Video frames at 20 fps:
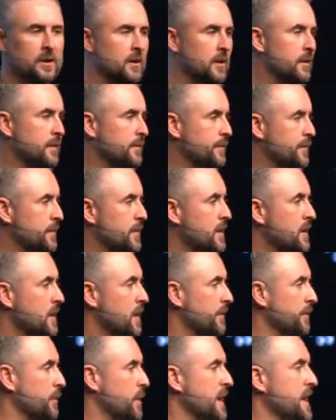of
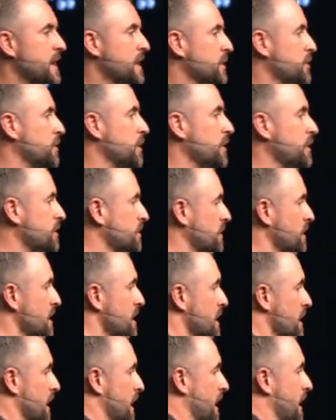Radiant Church
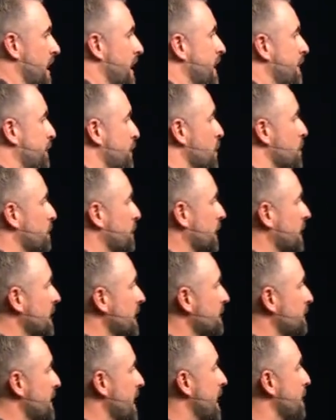if you
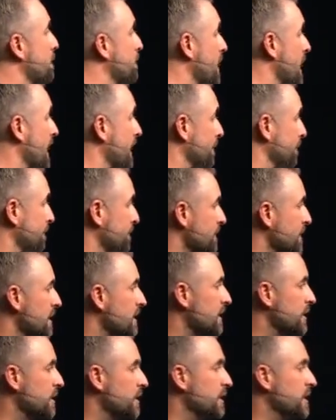believe that, but
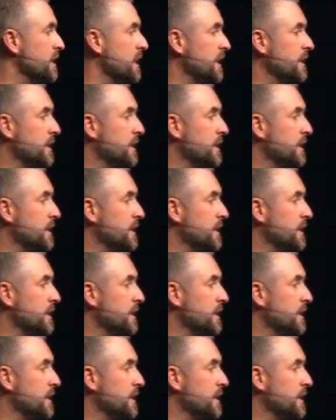you need to